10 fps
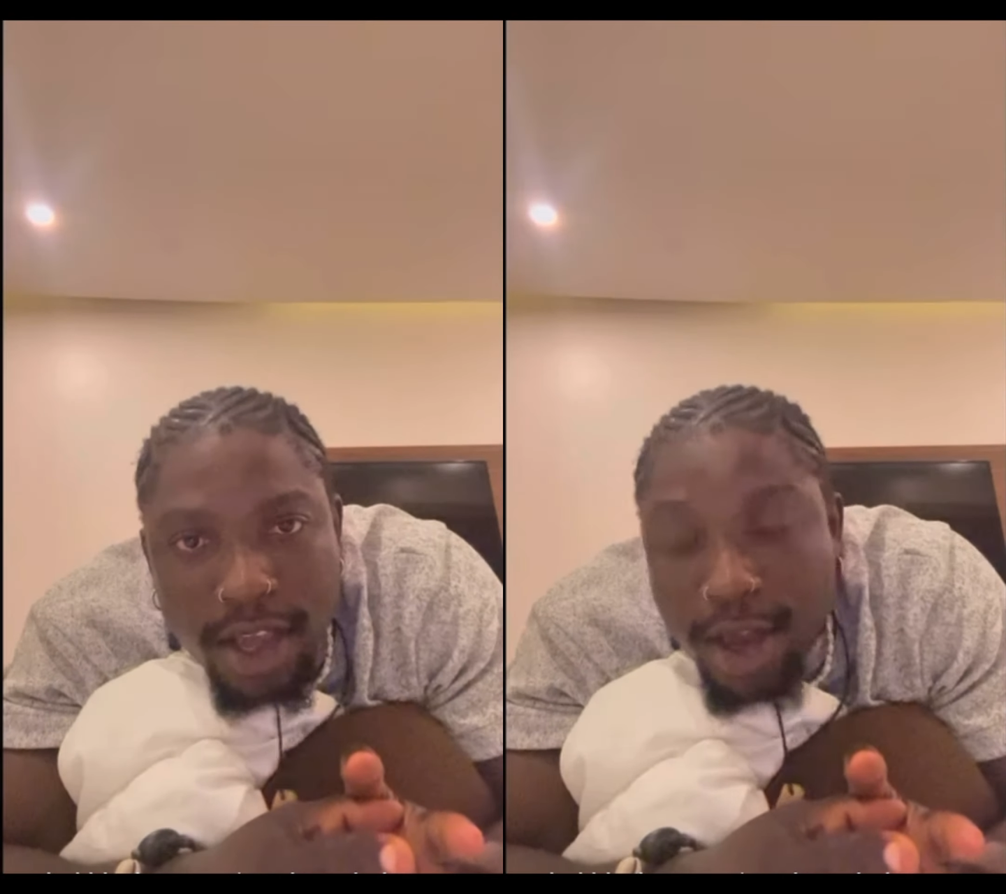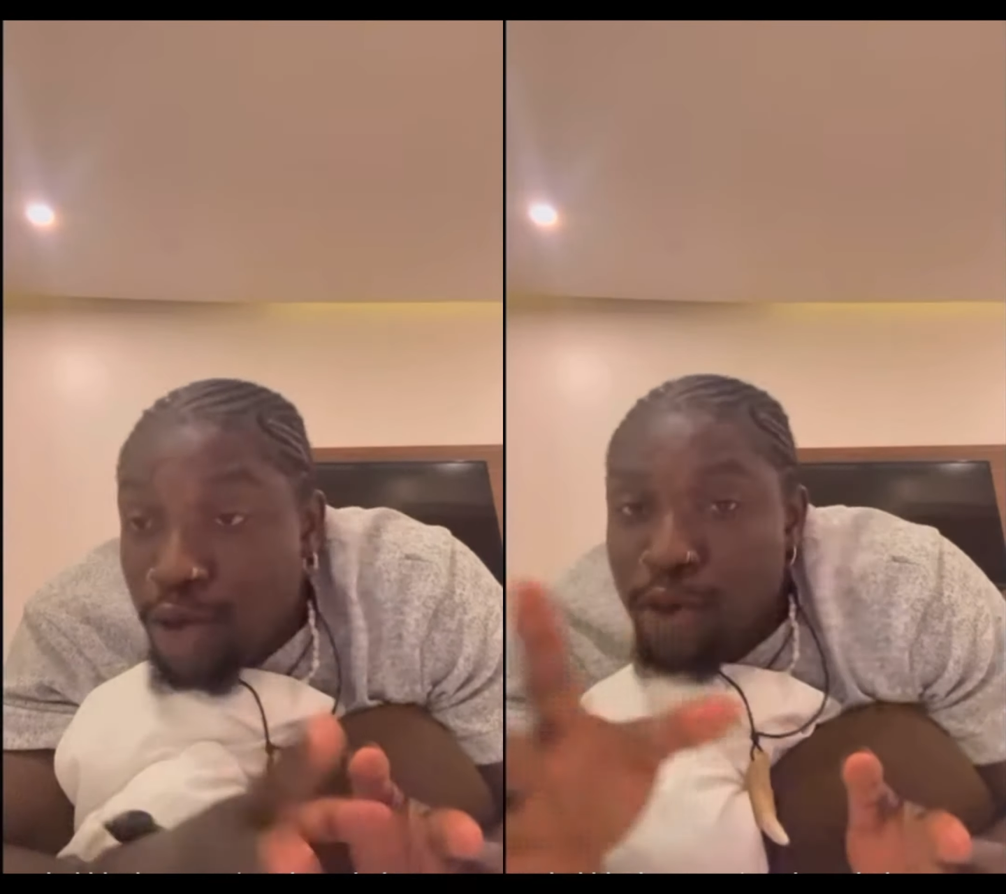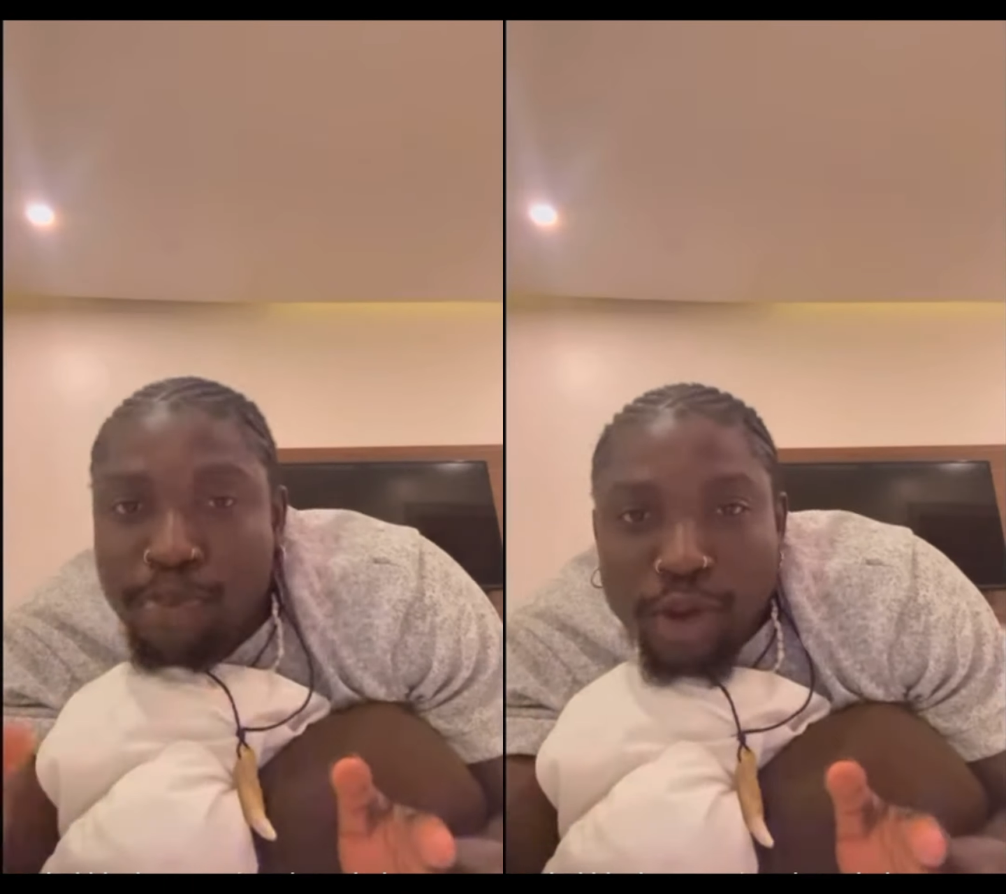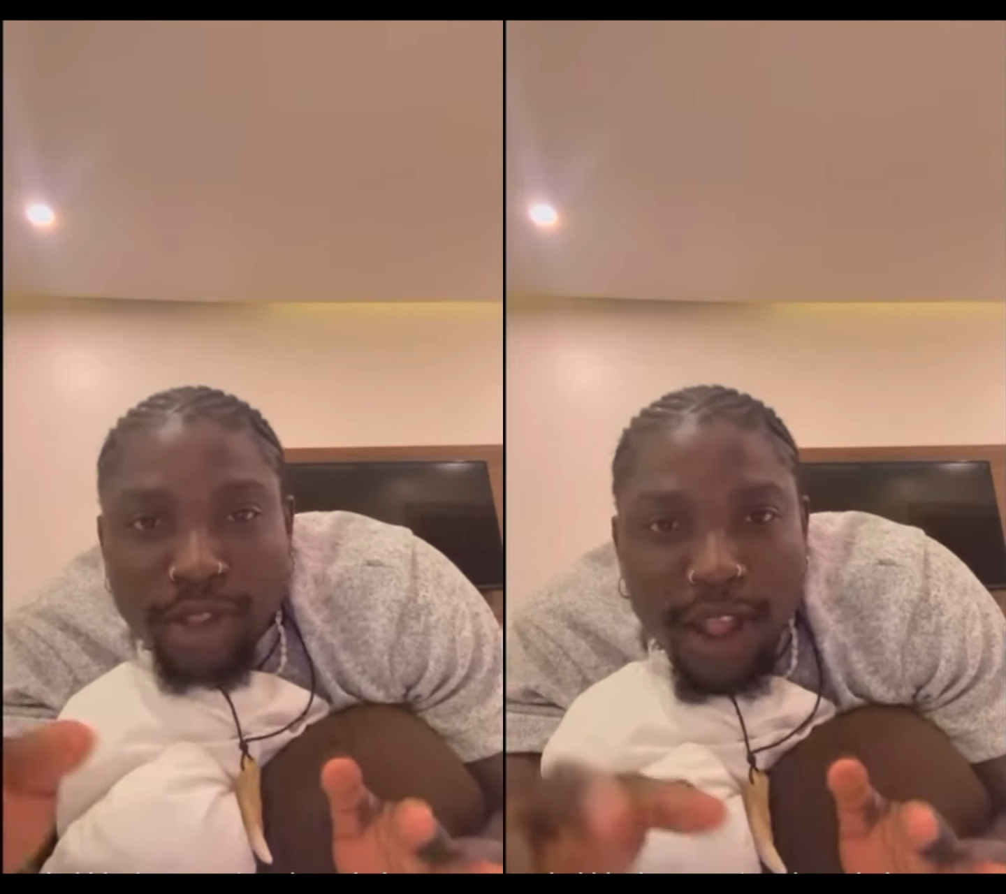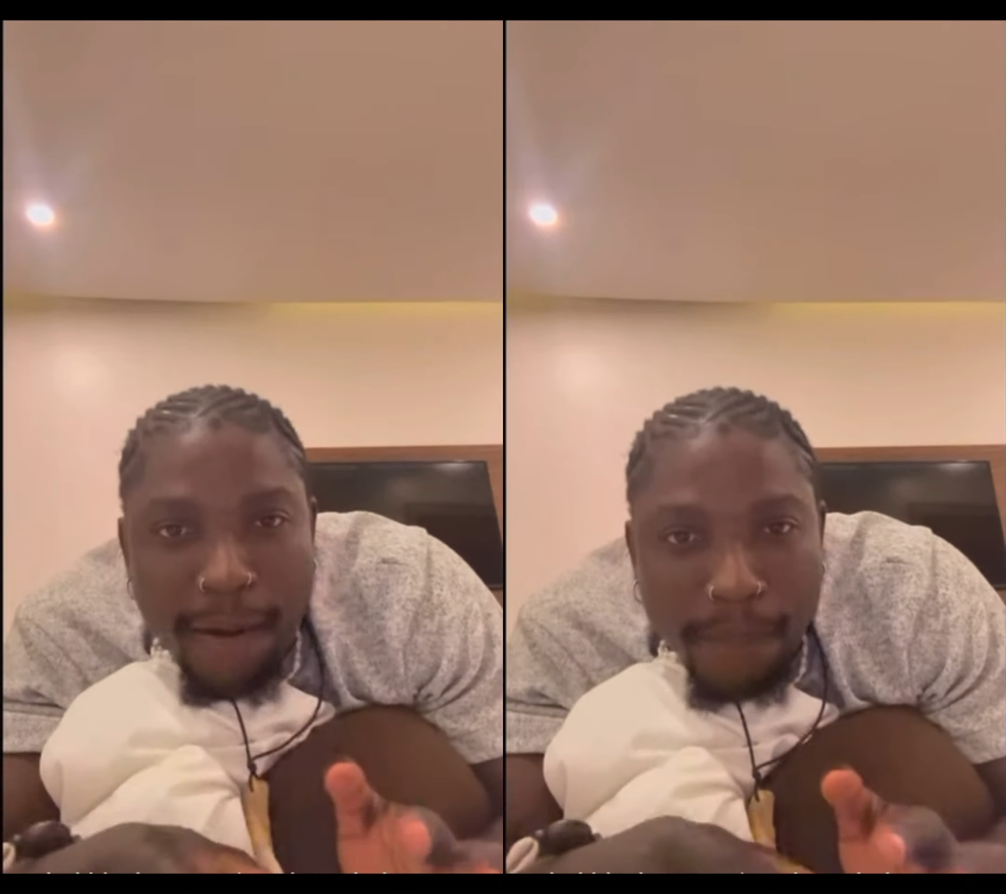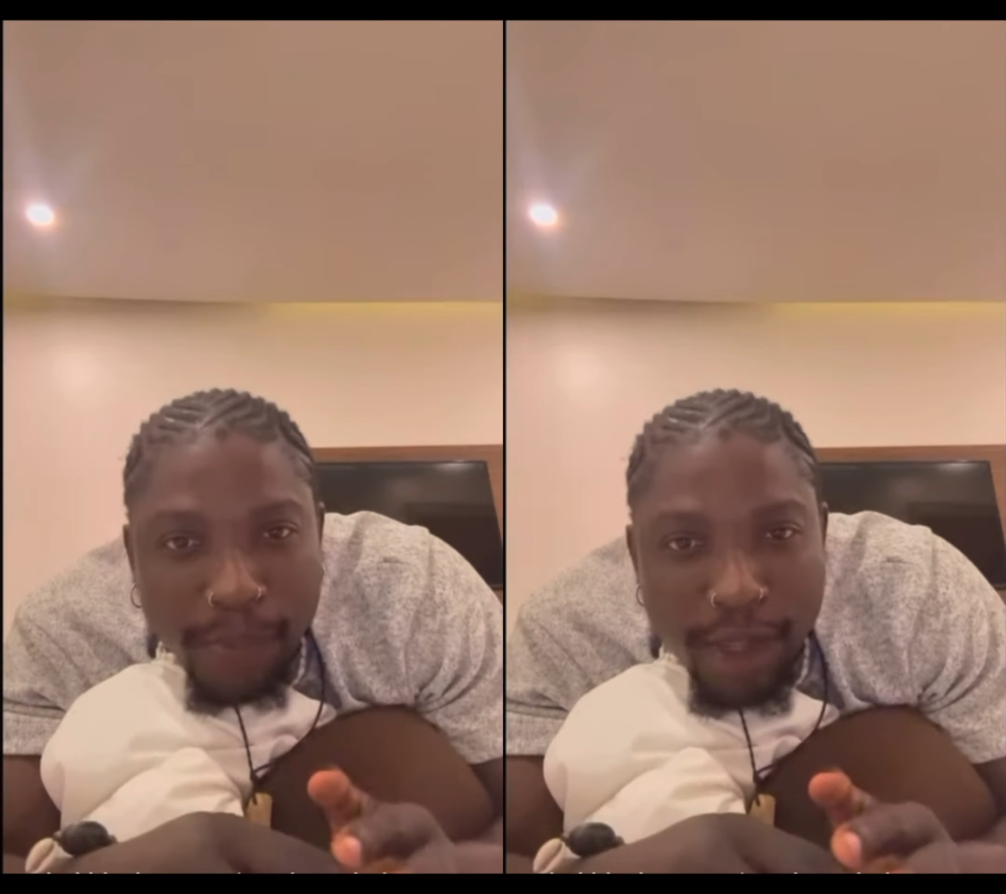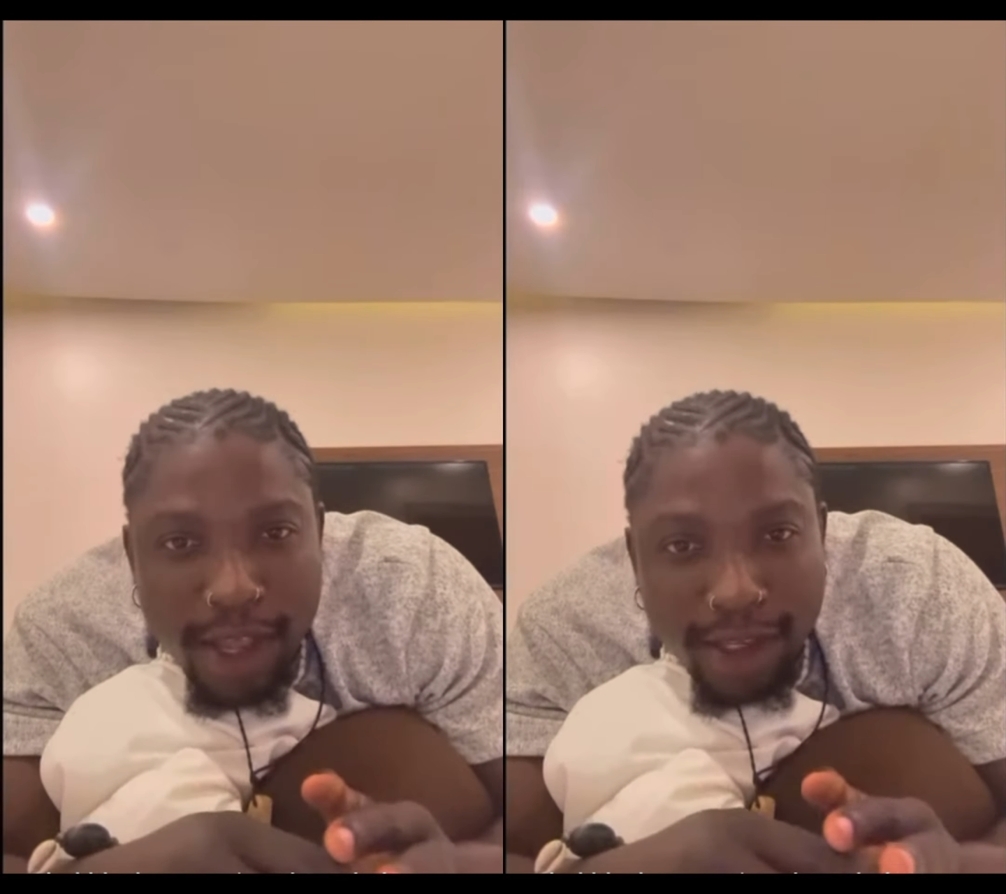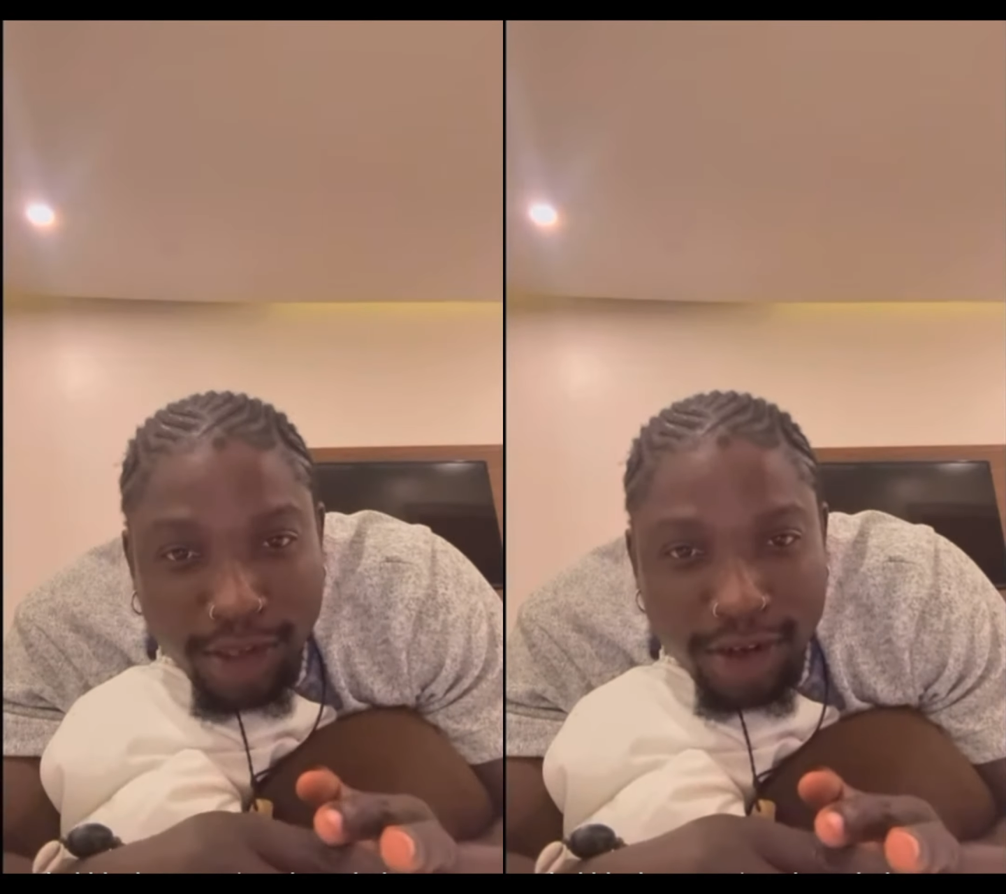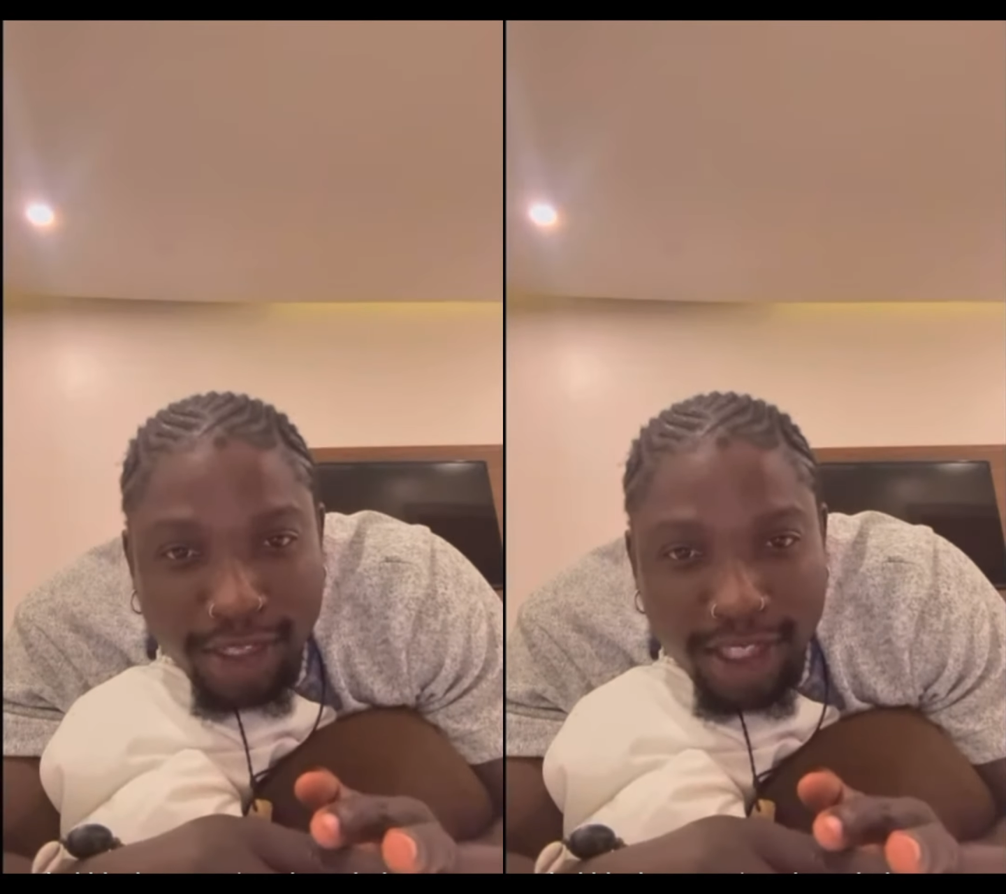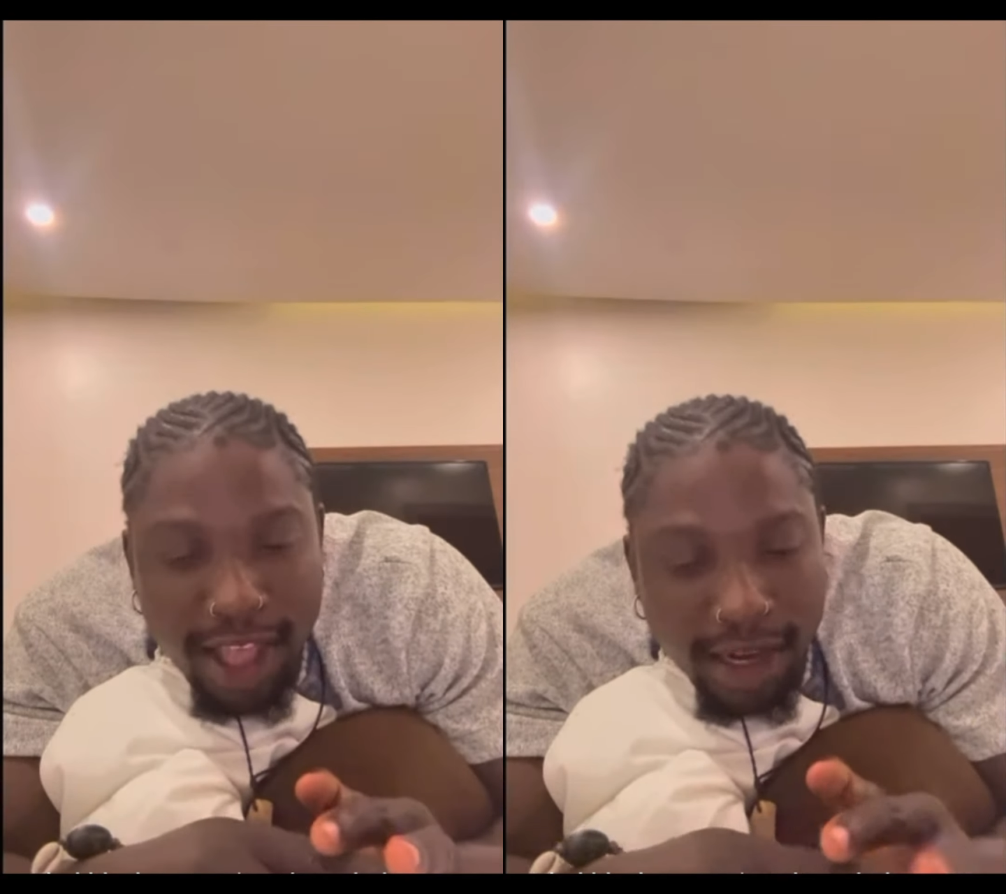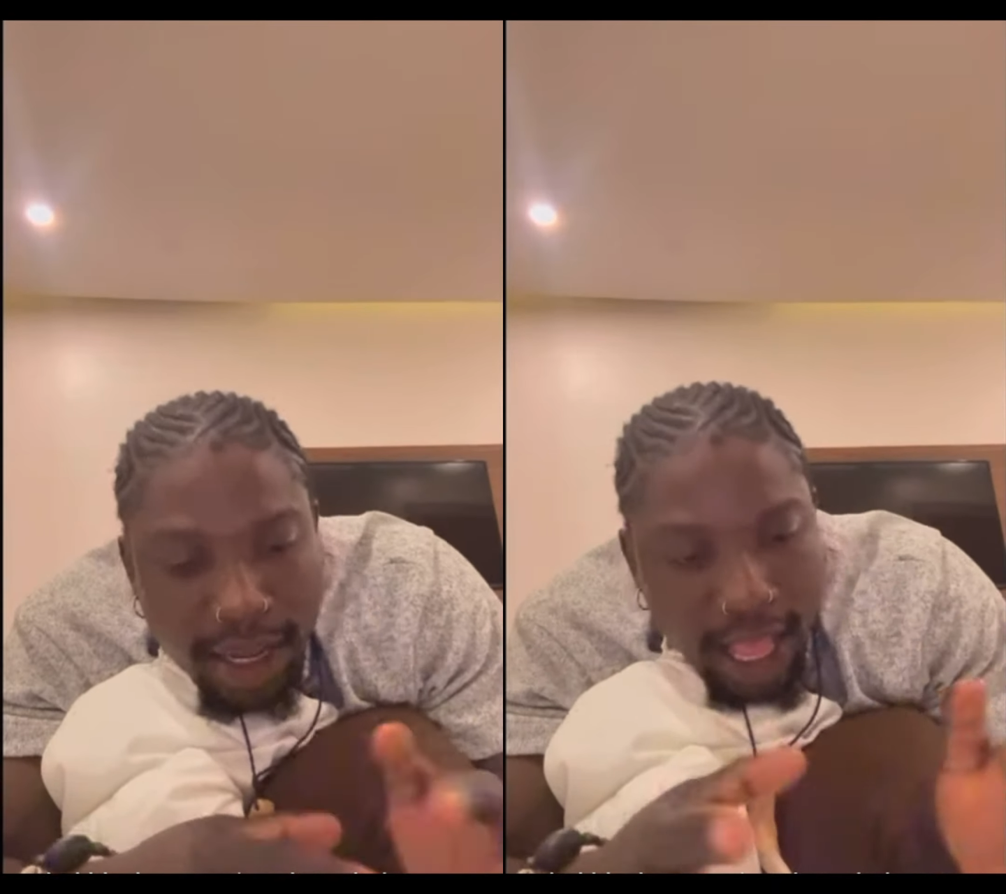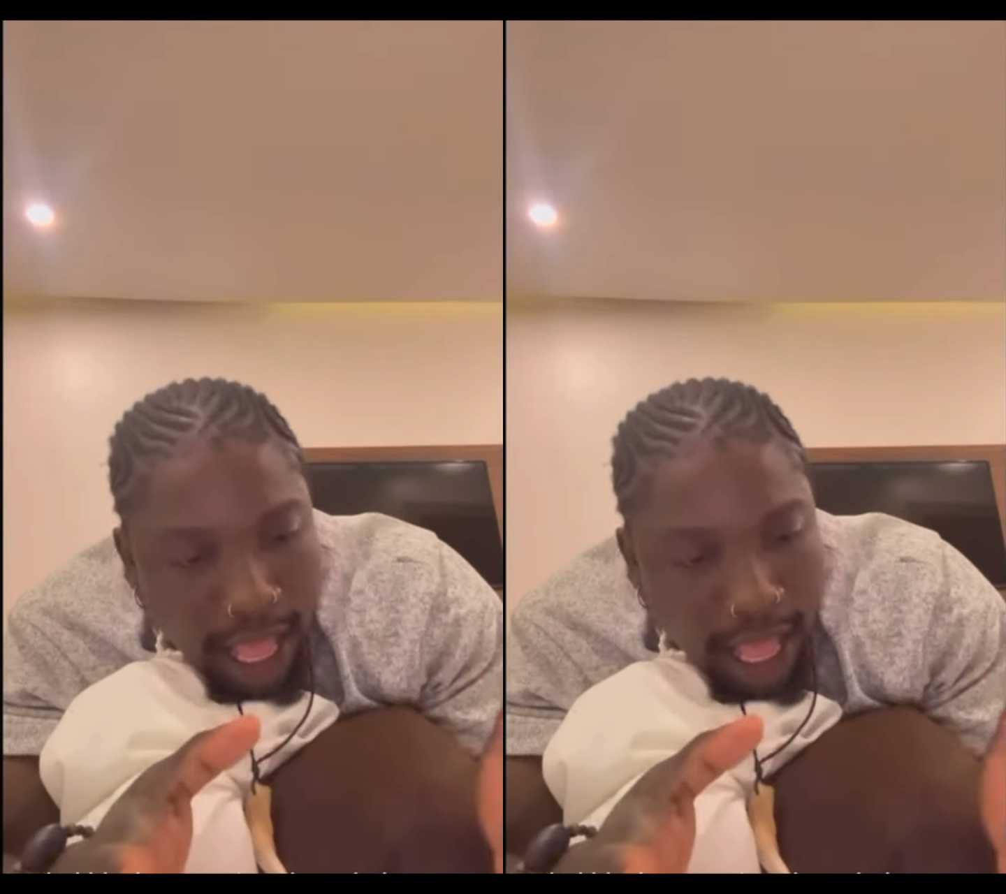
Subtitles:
You post them. Do you understand?